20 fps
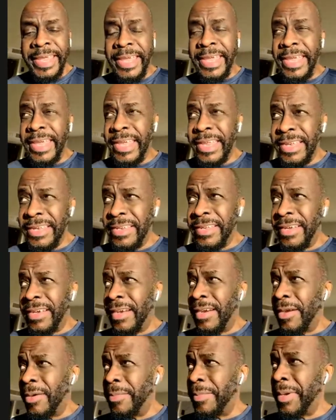and
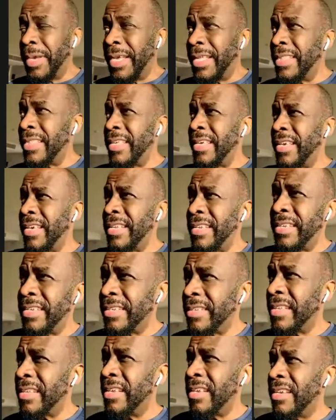then